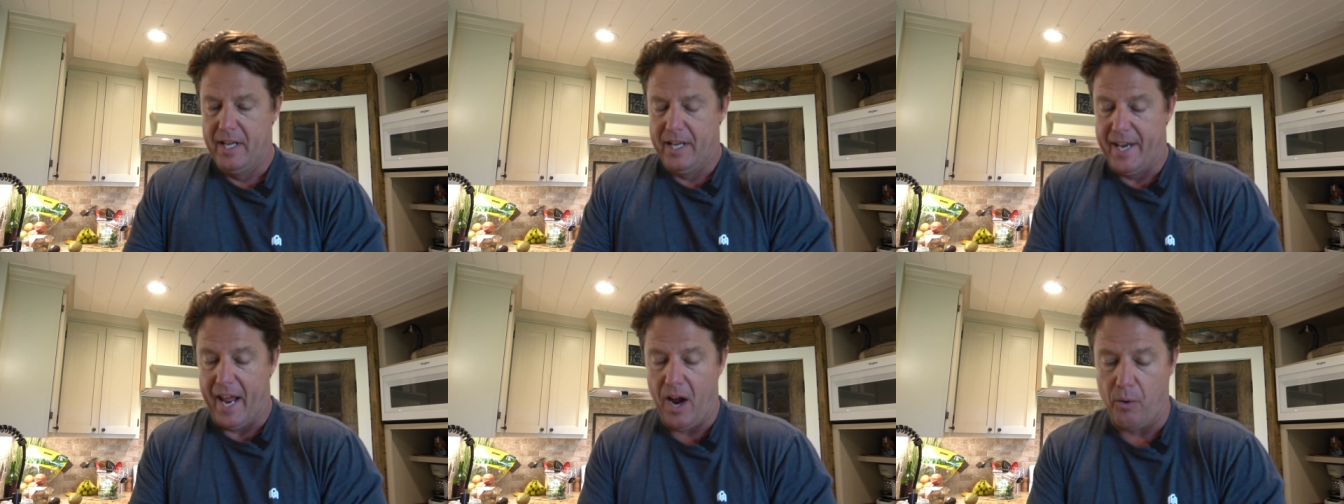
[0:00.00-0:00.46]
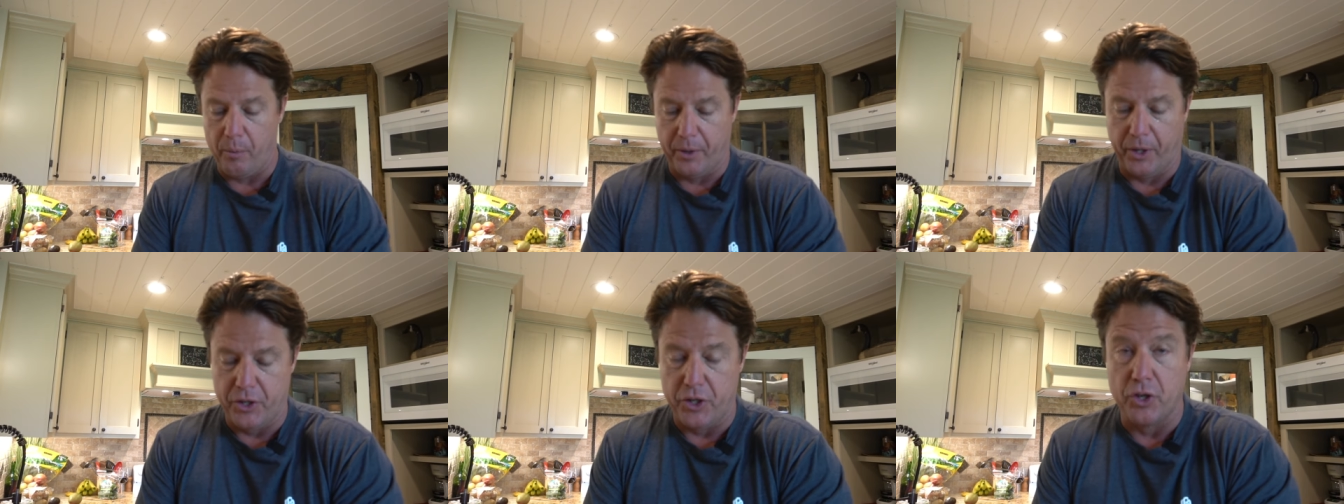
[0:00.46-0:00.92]
now what we're
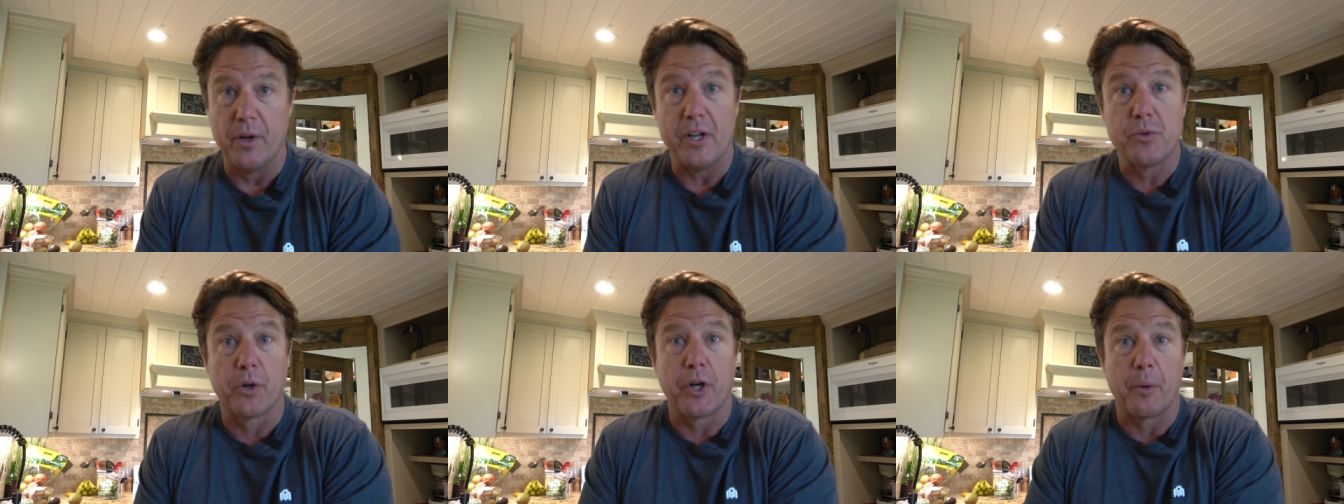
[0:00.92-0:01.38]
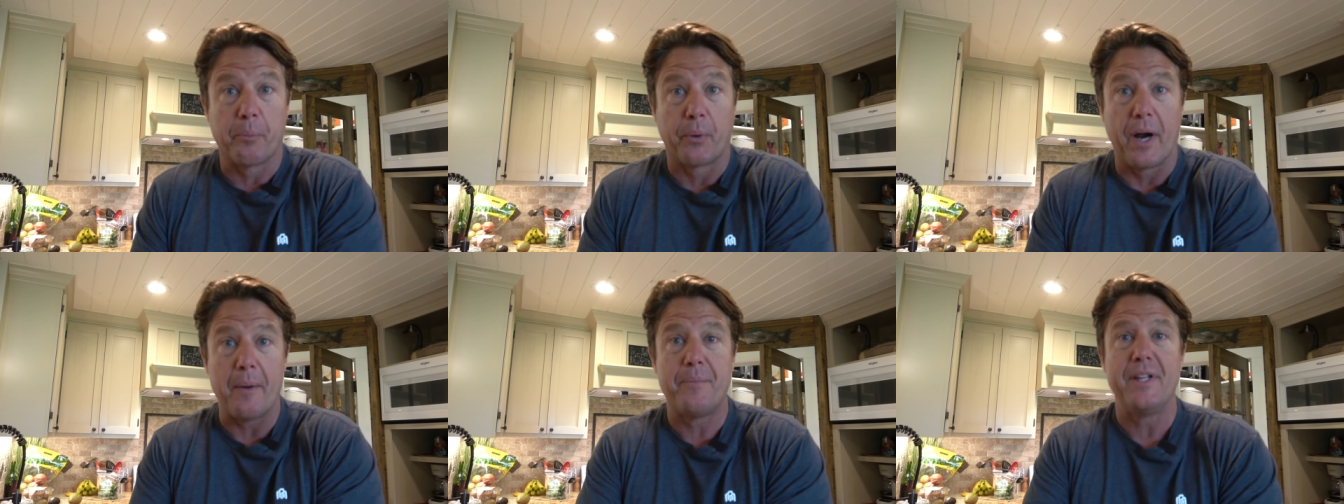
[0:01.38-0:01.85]
gonna do is we're gonna
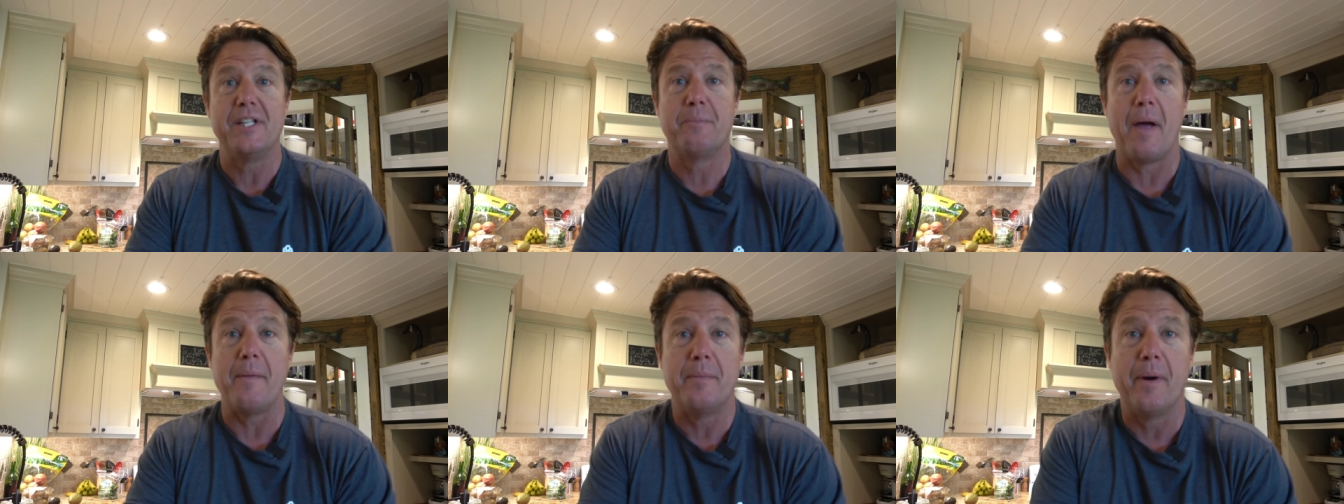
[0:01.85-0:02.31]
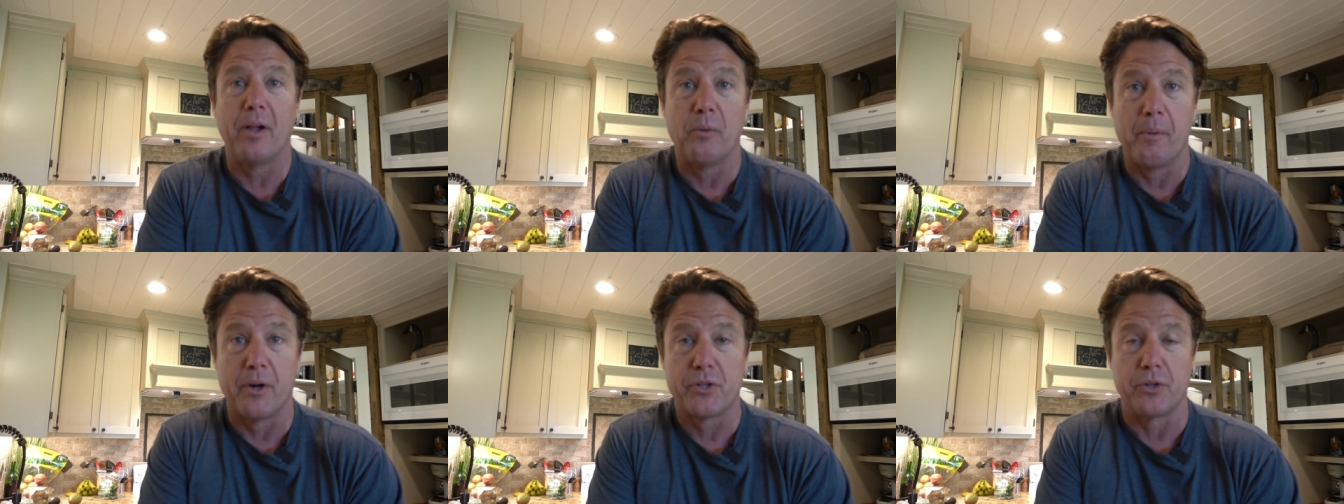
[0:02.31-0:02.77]
prep these baby bella
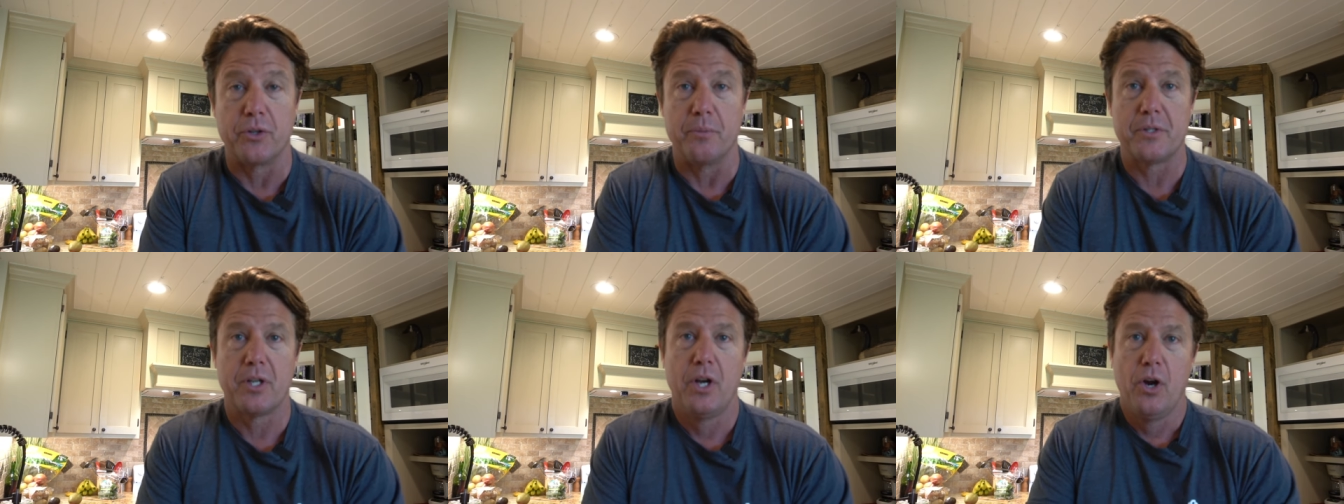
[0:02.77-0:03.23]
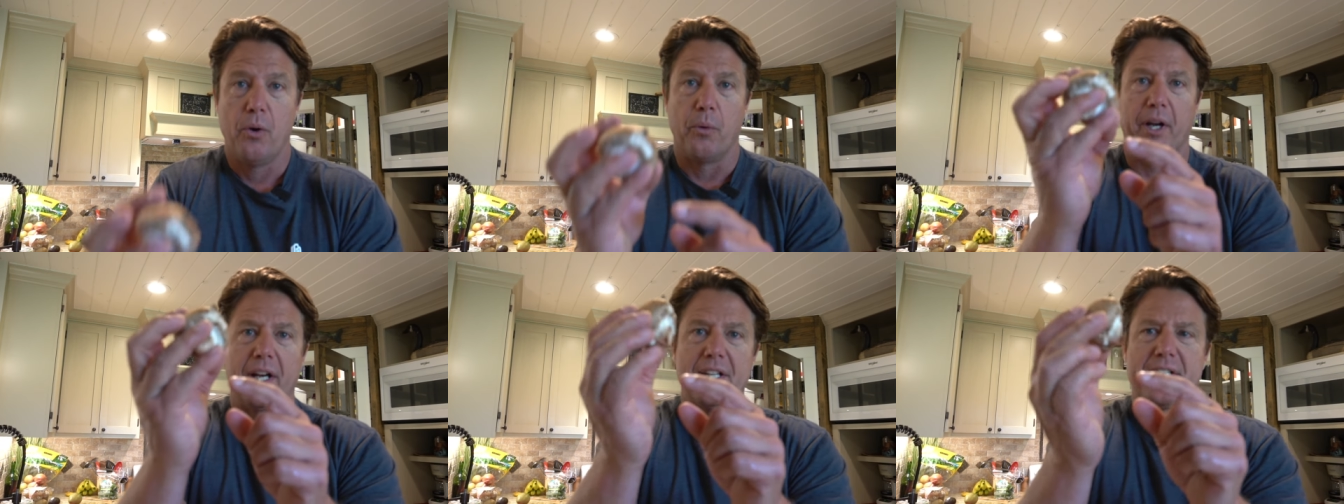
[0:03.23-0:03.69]
mushrooms. We're gonna